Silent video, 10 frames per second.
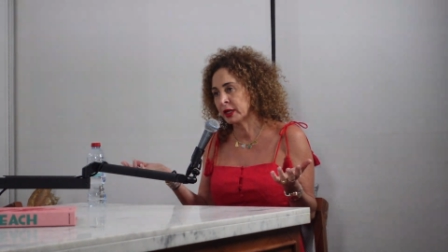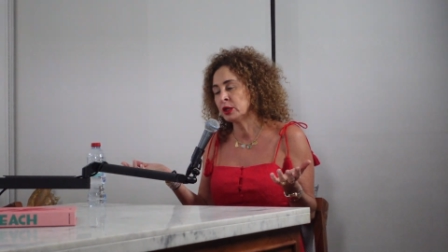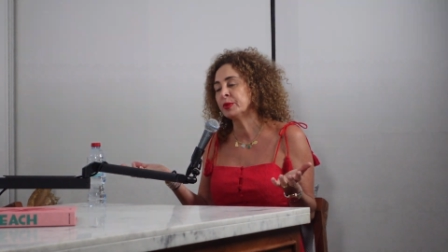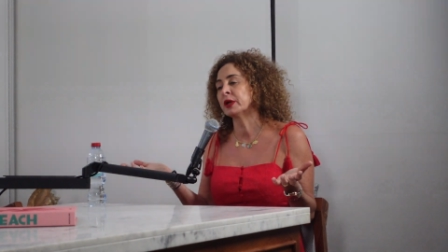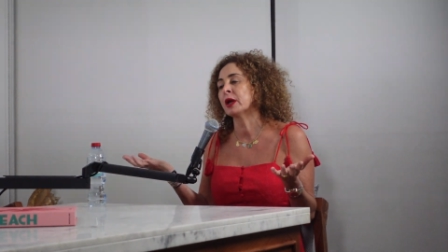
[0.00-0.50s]

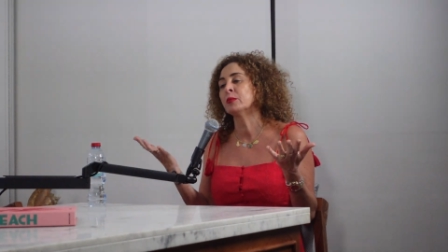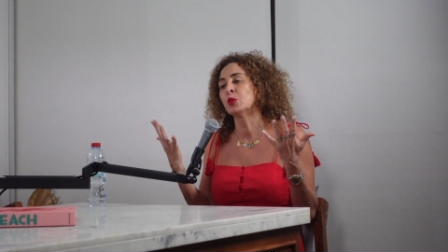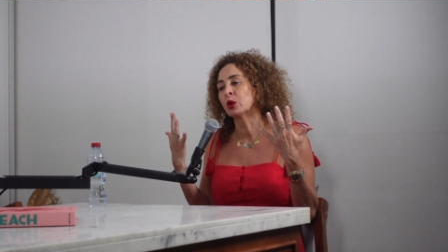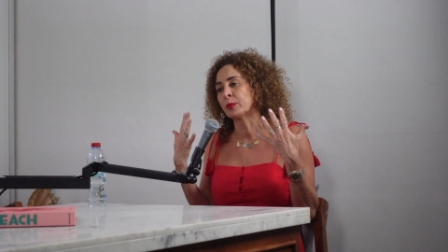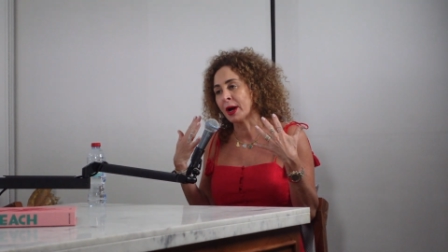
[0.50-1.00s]
You become
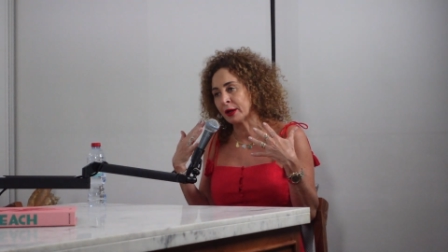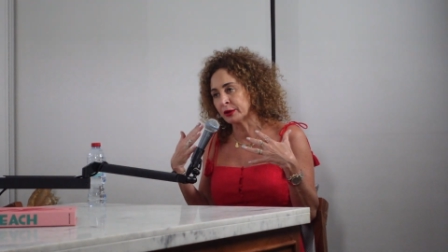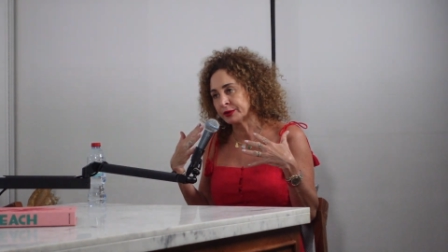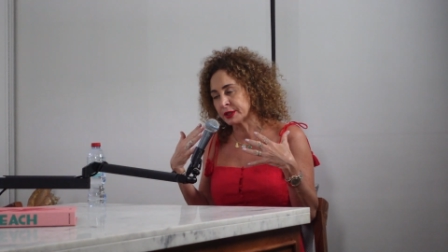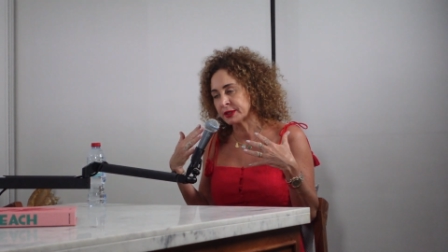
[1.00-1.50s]
more
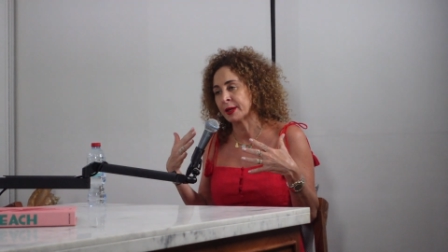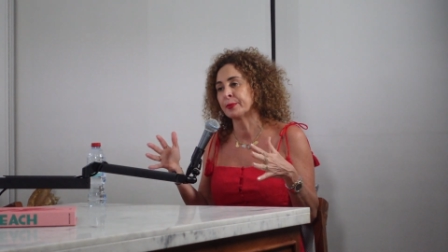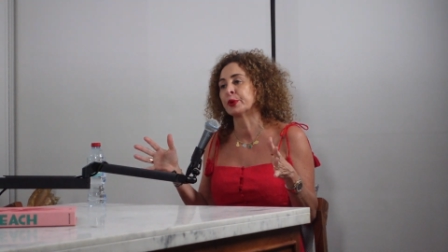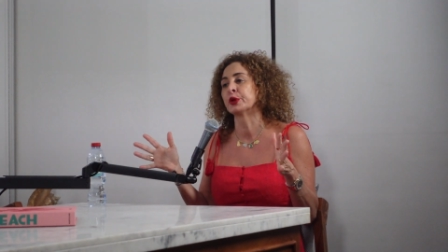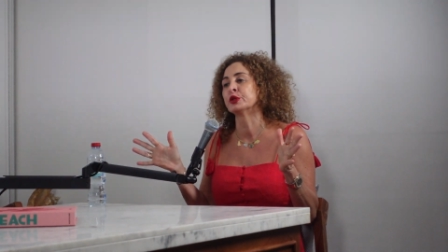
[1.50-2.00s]
mild
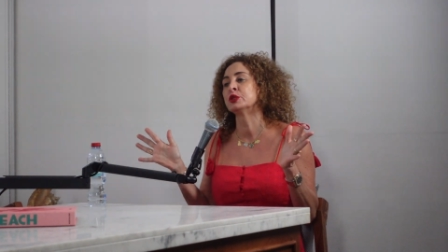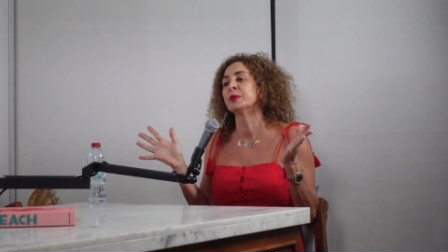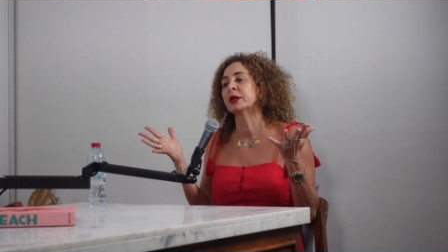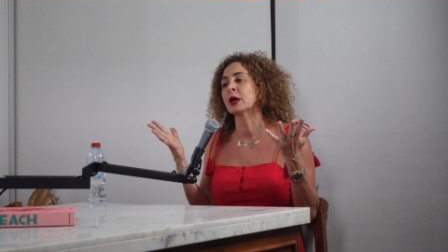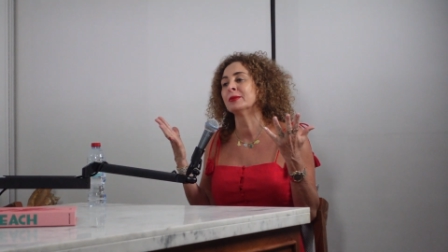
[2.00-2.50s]
tempered, you
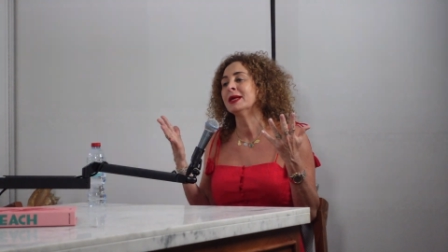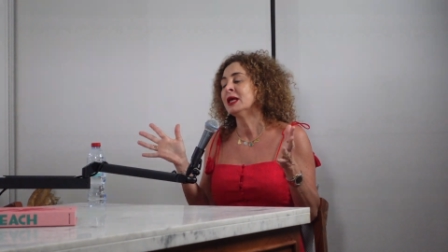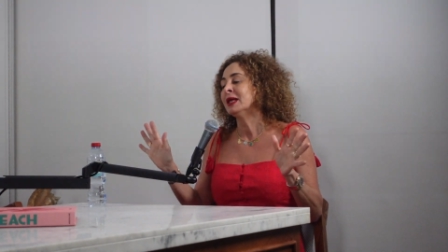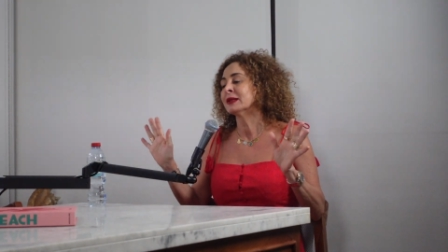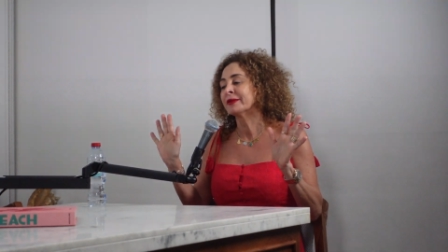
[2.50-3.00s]
become
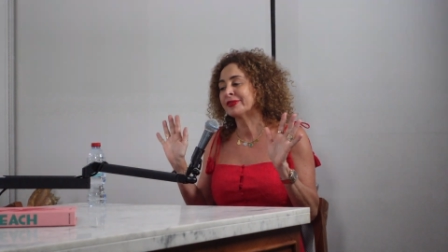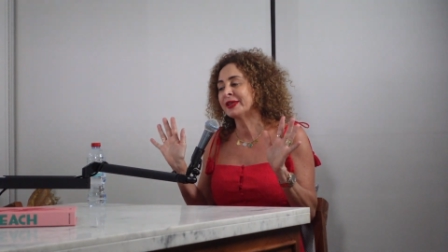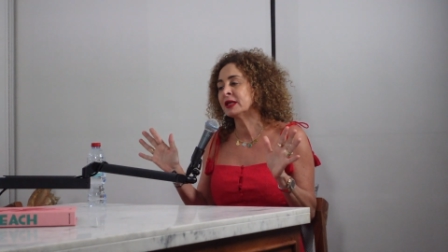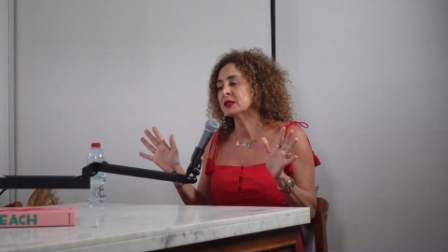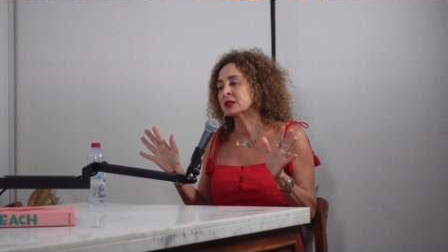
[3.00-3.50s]

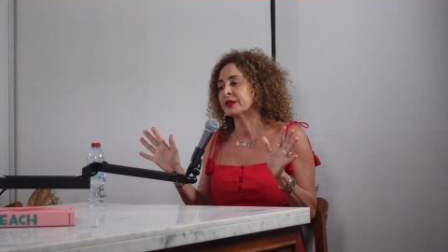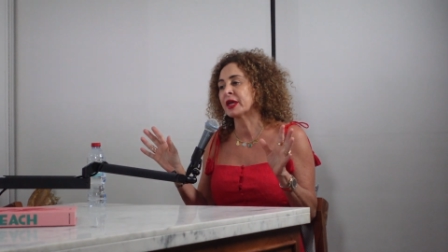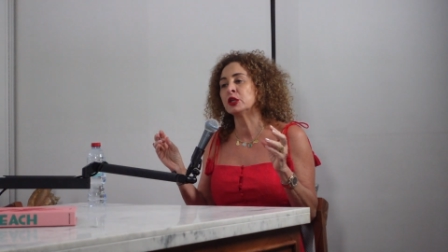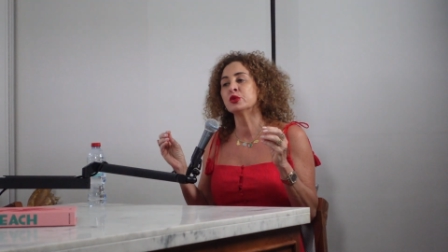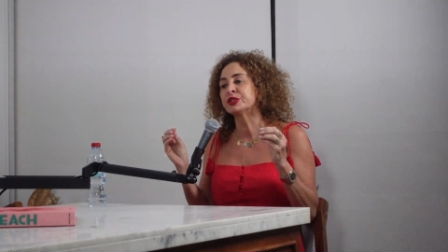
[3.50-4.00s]
things
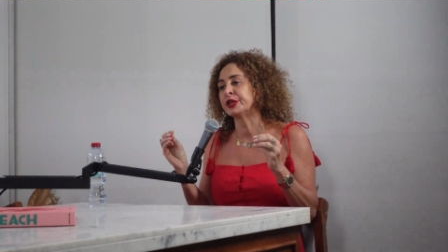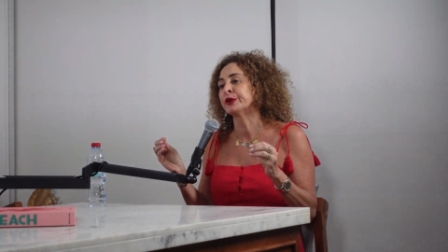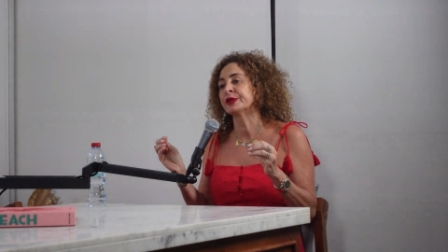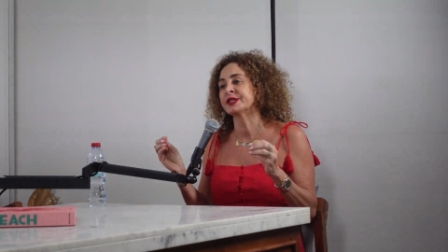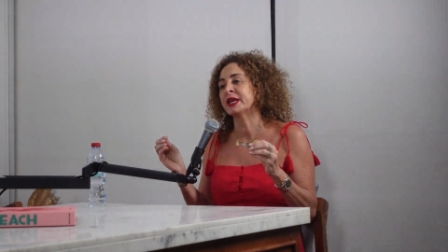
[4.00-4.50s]
that used to
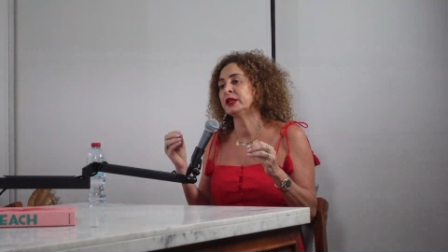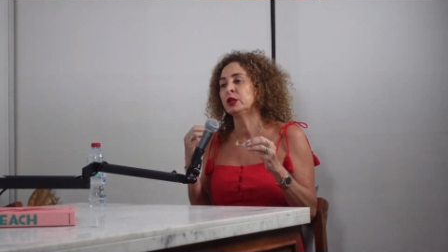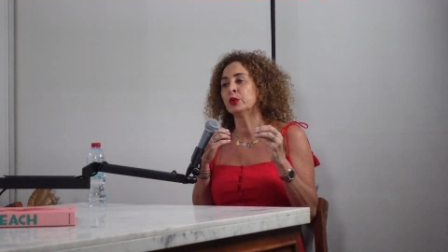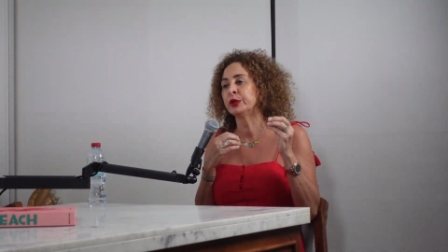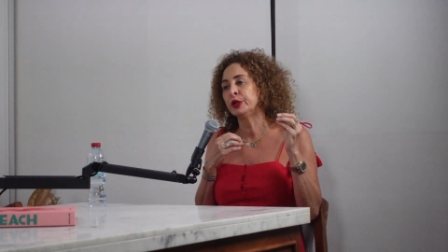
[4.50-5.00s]
irritate
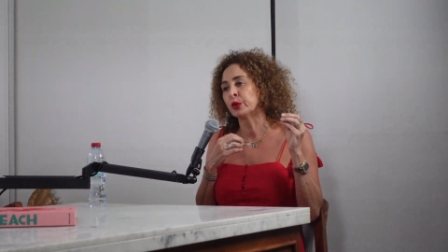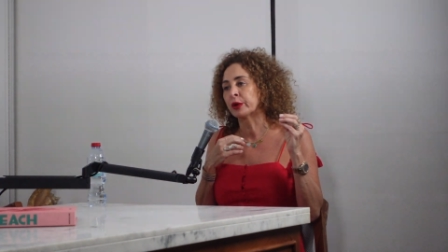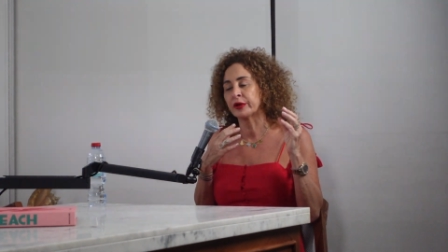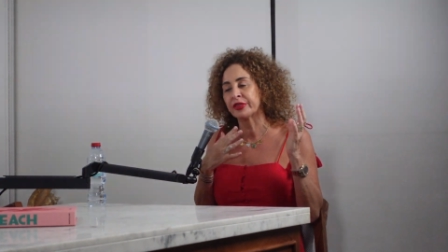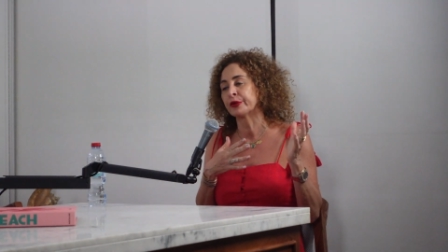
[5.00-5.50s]
you when you
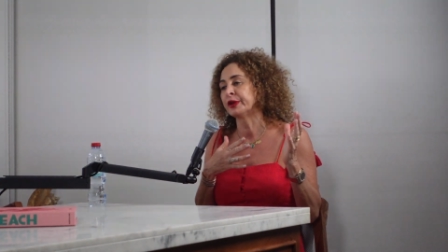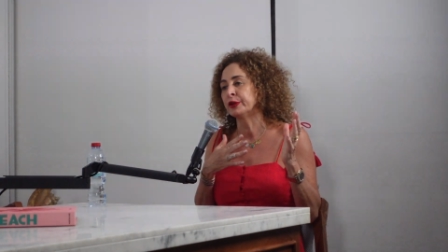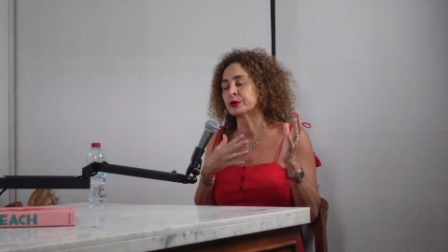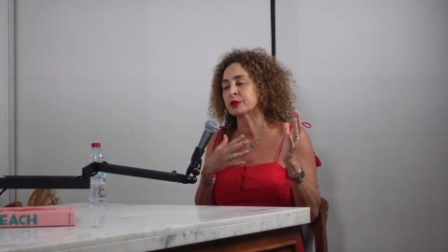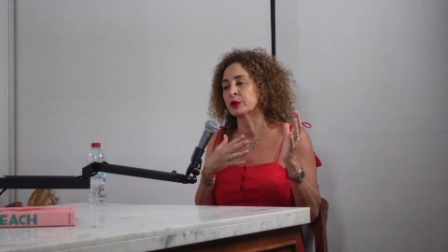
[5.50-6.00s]
were 30
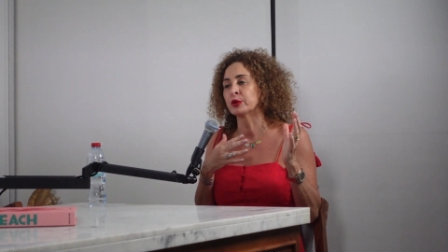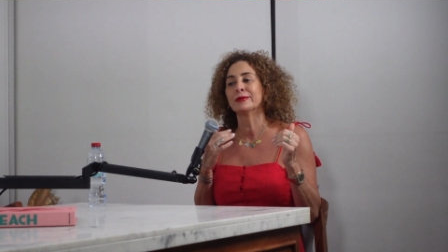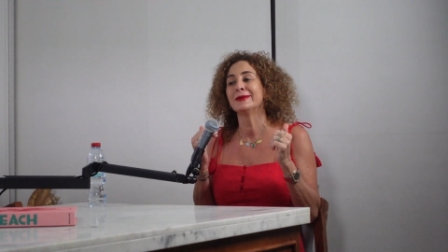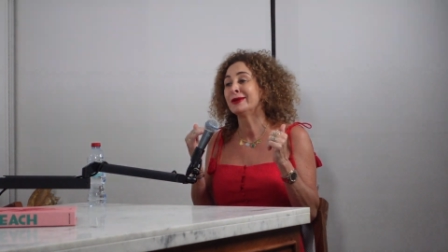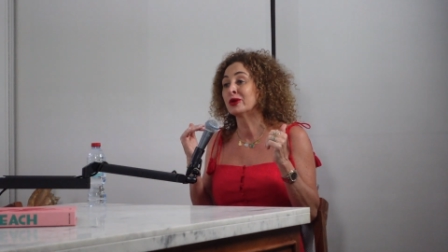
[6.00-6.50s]
years
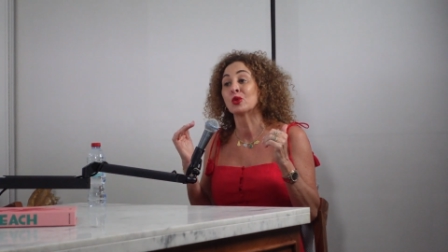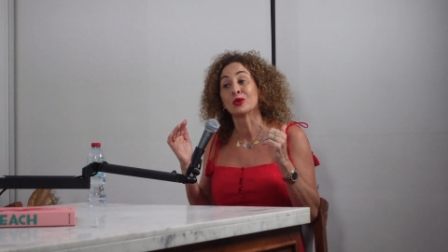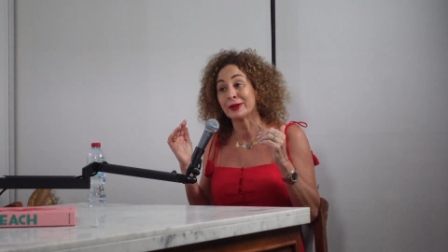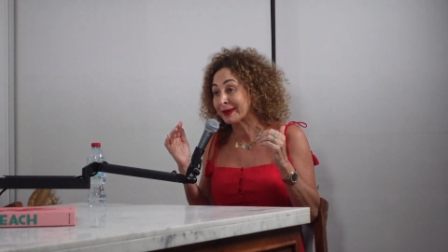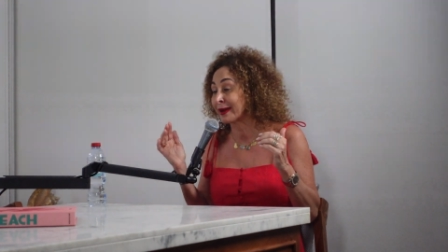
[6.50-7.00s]
old you don't
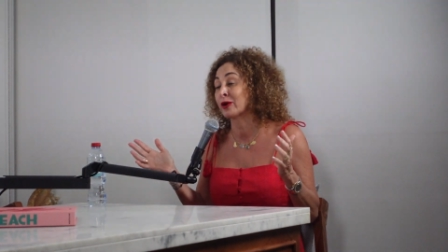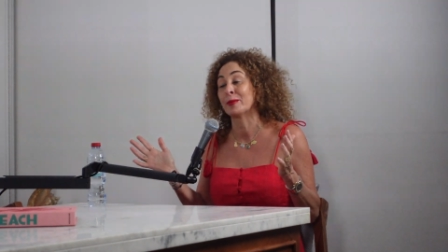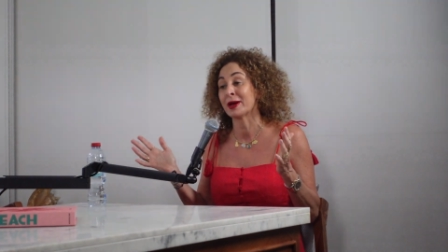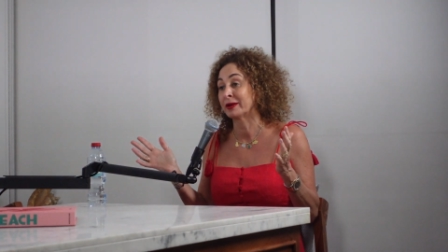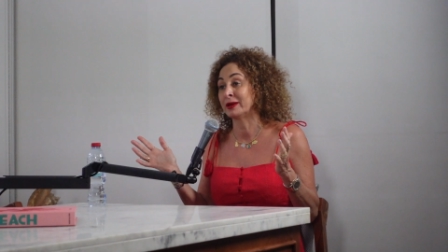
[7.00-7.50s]
really care about